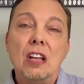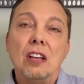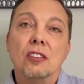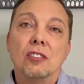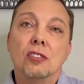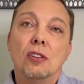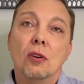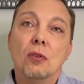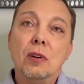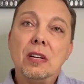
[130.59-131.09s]

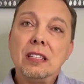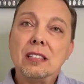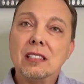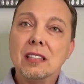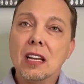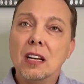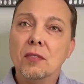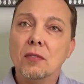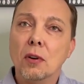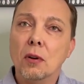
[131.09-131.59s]
So
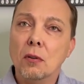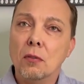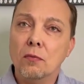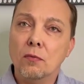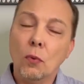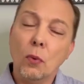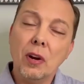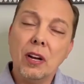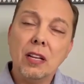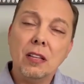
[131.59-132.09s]
instead of
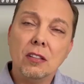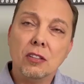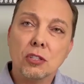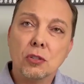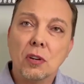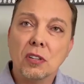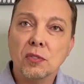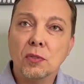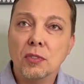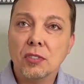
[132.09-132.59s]
avoiding the
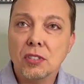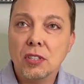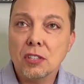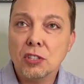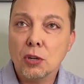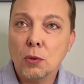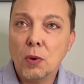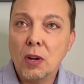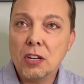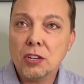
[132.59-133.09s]
stressful
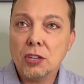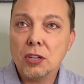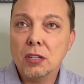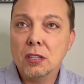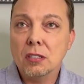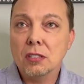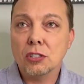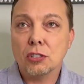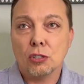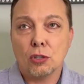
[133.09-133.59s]

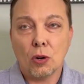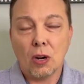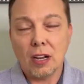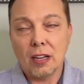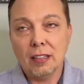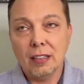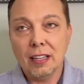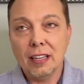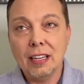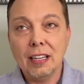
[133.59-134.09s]
situations, try
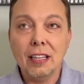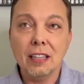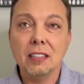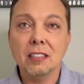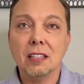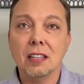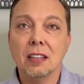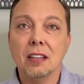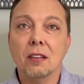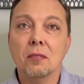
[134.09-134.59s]
leaning
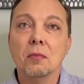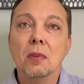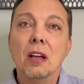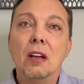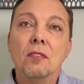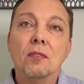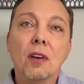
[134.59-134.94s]
into them.